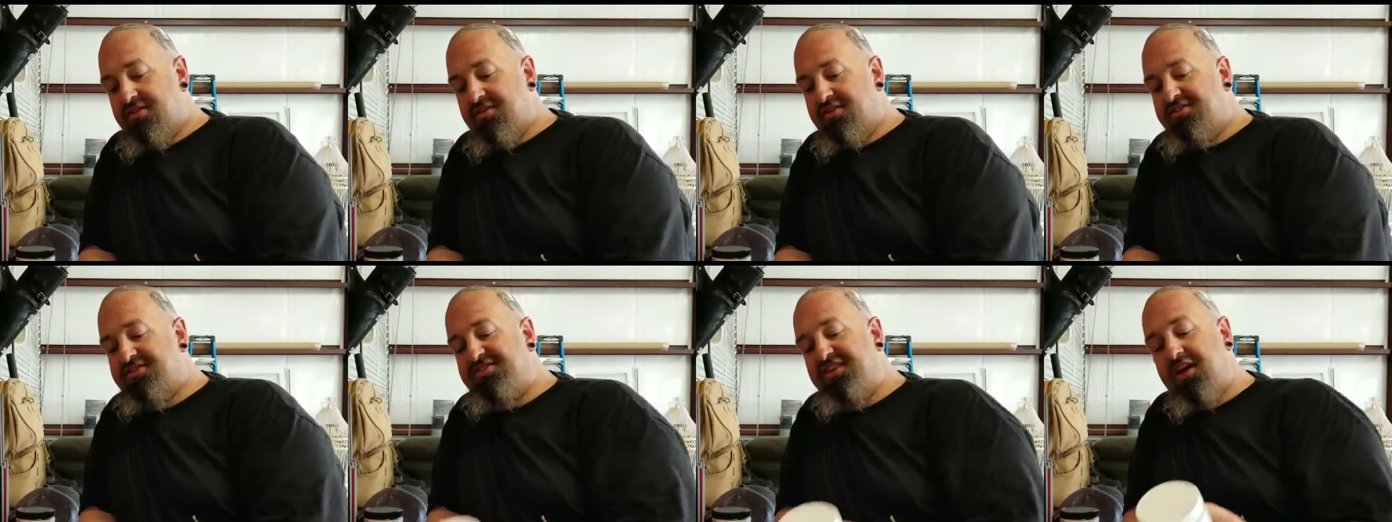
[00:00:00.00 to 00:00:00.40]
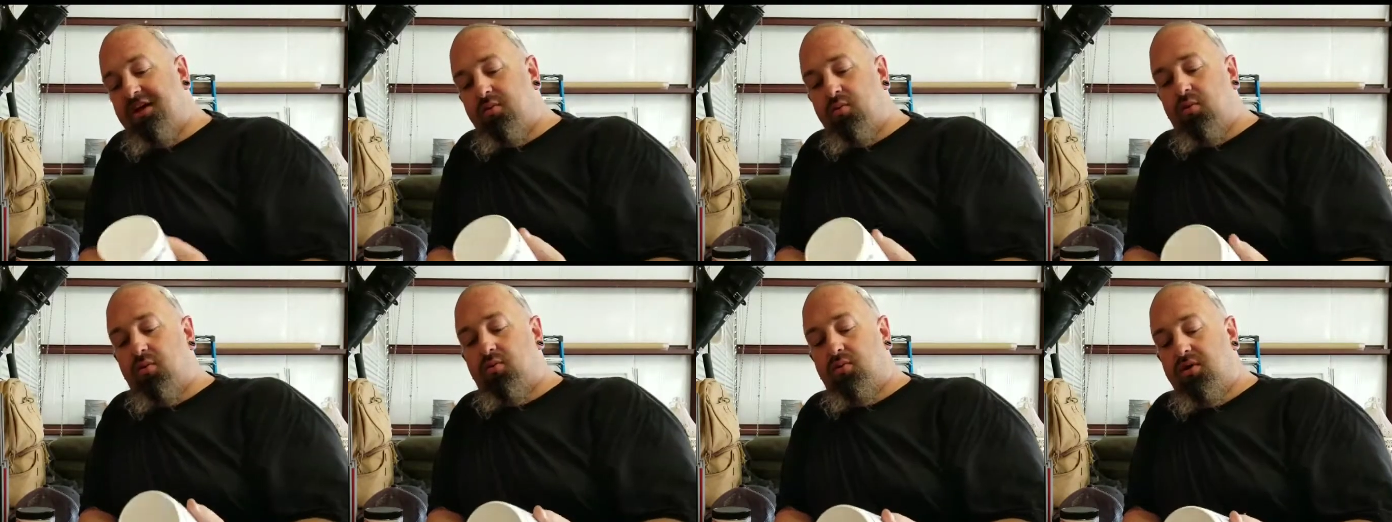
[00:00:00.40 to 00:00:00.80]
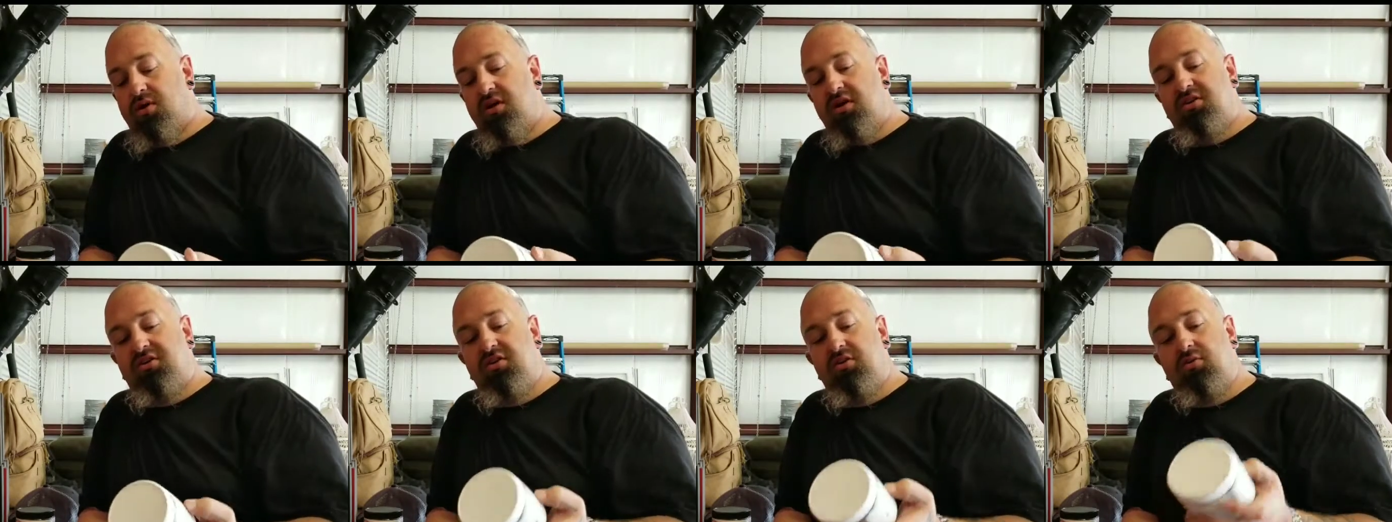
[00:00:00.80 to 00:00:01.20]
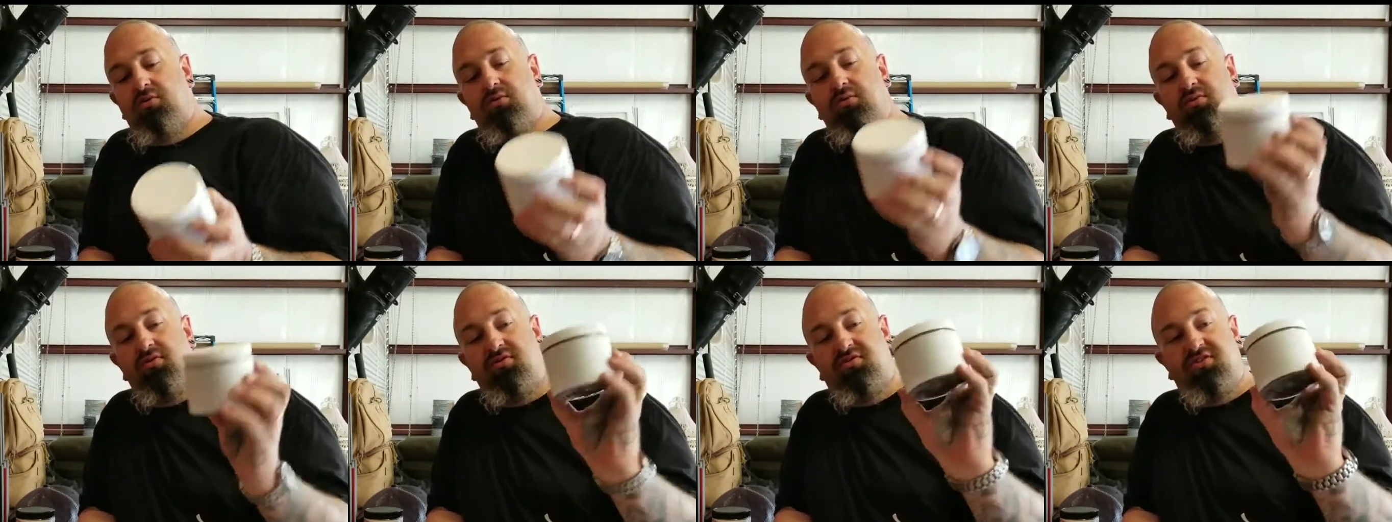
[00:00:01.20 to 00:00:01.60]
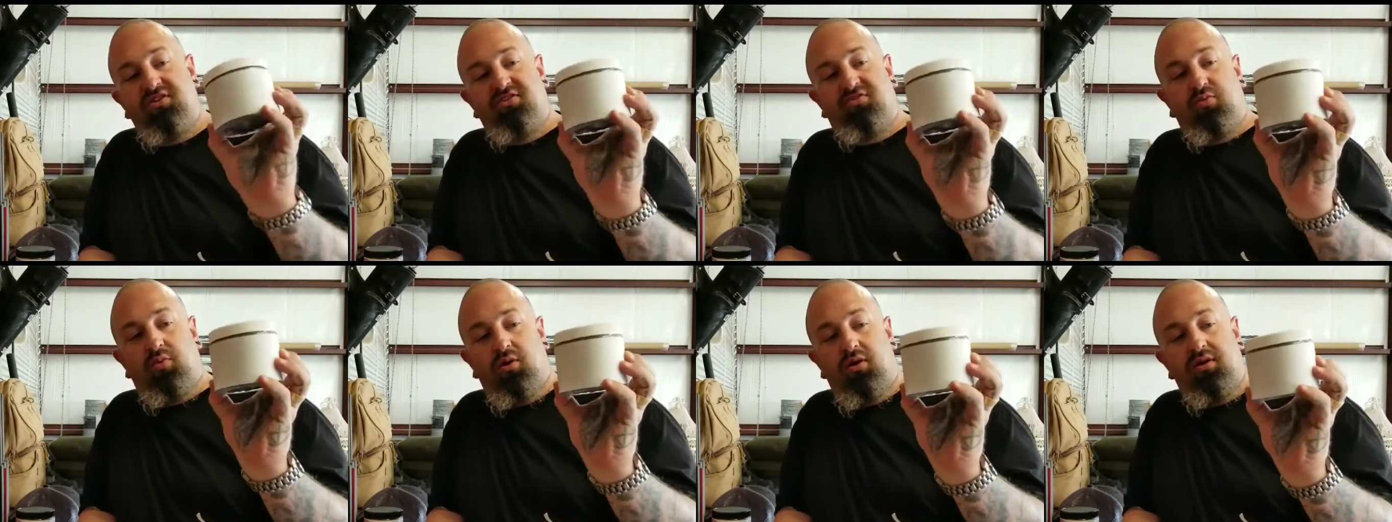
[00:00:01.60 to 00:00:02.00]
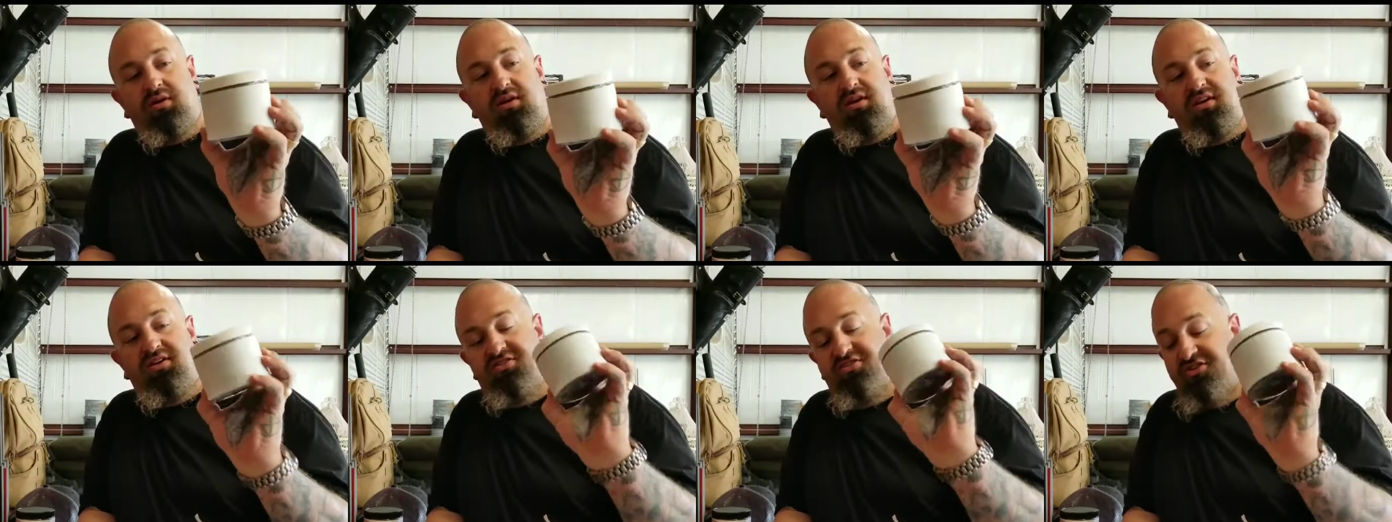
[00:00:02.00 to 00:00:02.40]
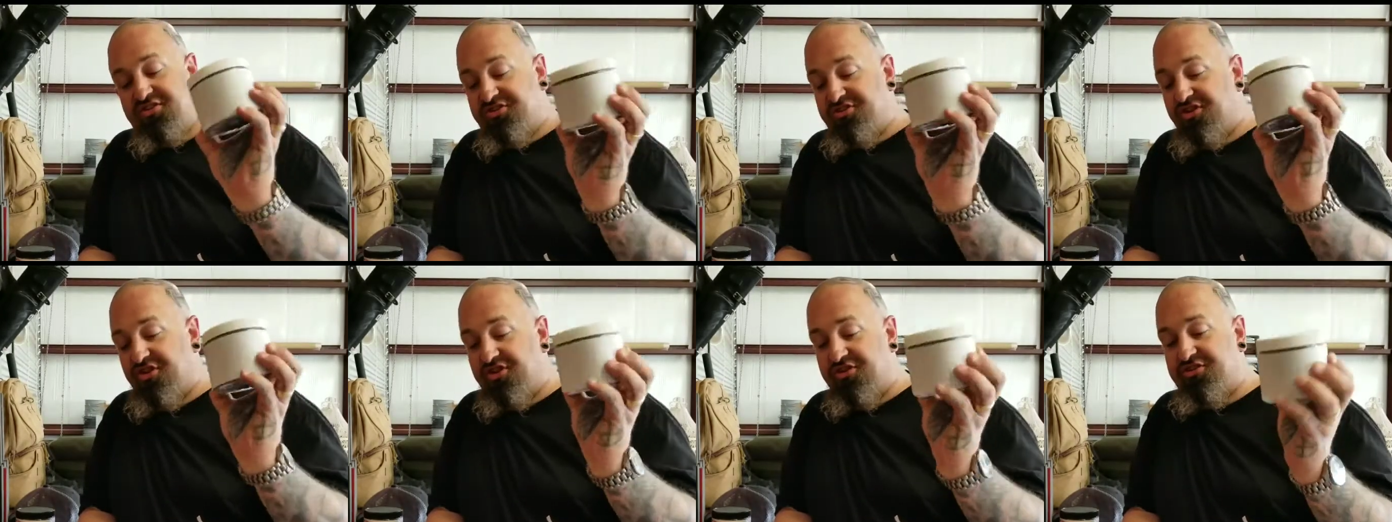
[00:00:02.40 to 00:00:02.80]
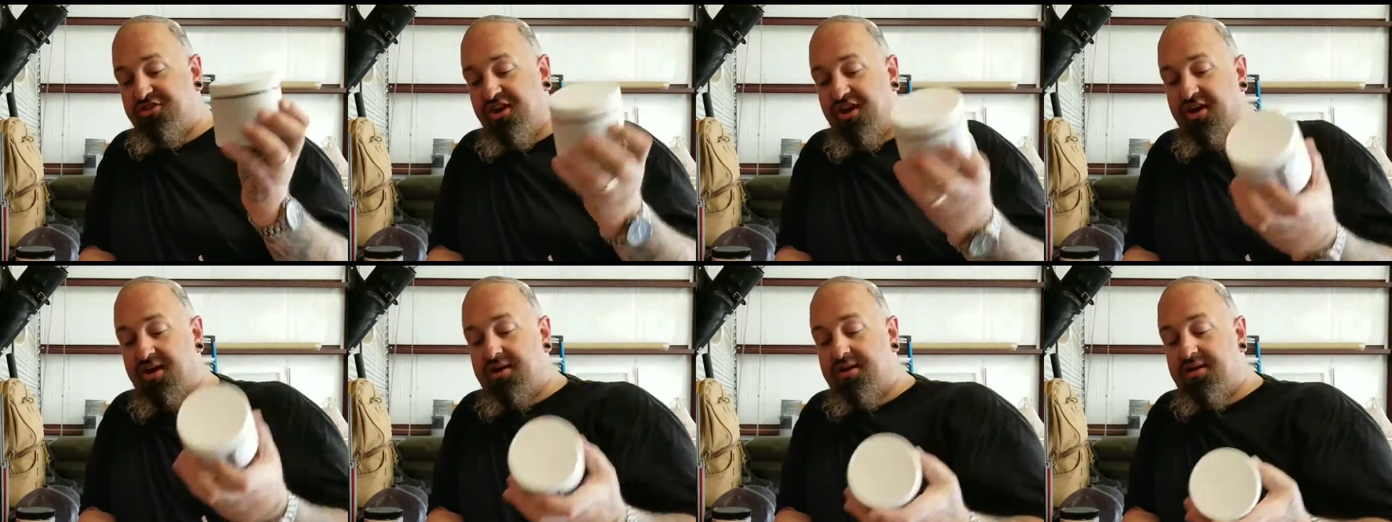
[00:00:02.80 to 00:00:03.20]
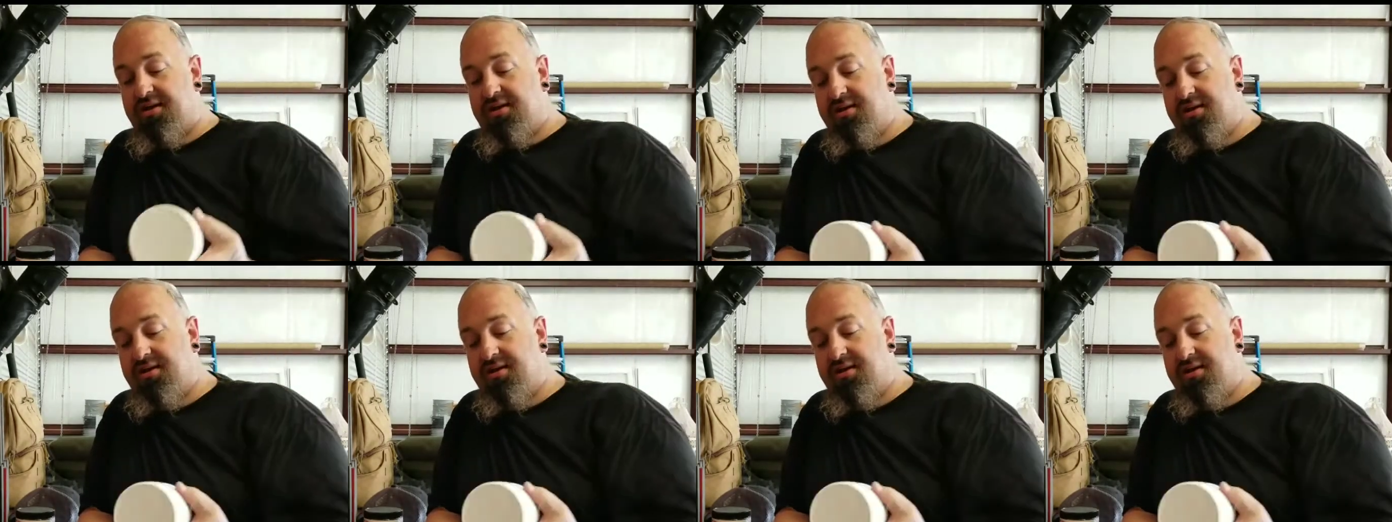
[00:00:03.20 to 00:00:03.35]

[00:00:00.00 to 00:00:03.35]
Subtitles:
The second one we're going to do is this one, is the Sure Shot.